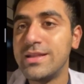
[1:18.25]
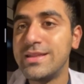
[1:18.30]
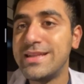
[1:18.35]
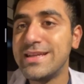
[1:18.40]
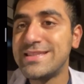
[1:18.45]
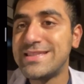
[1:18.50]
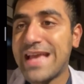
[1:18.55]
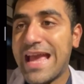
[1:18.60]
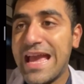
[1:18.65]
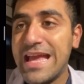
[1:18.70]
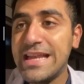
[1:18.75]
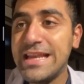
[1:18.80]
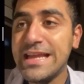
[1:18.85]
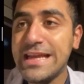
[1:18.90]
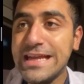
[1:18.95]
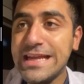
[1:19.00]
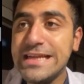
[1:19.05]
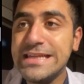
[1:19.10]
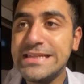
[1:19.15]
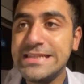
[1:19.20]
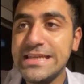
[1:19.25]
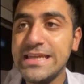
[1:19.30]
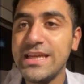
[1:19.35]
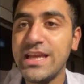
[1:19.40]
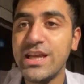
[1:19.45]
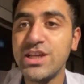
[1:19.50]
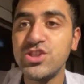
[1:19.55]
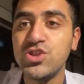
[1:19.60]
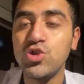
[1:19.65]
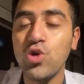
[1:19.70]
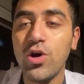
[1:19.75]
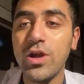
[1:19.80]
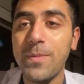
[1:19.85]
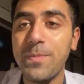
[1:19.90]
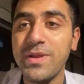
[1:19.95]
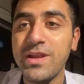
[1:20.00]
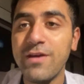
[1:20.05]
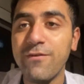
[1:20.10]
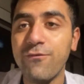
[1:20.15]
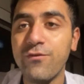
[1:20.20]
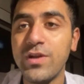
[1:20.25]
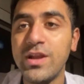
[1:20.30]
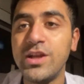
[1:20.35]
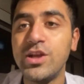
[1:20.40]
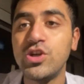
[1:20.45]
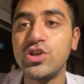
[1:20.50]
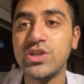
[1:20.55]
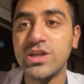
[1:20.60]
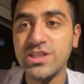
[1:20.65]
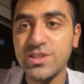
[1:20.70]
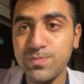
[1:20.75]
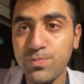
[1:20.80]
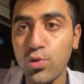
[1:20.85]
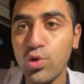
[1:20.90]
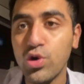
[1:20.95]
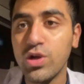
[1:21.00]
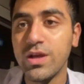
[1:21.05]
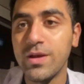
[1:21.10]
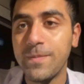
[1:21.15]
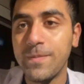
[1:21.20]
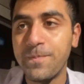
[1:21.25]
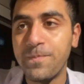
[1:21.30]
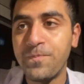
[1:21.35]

This NET is norepinephrine transporter,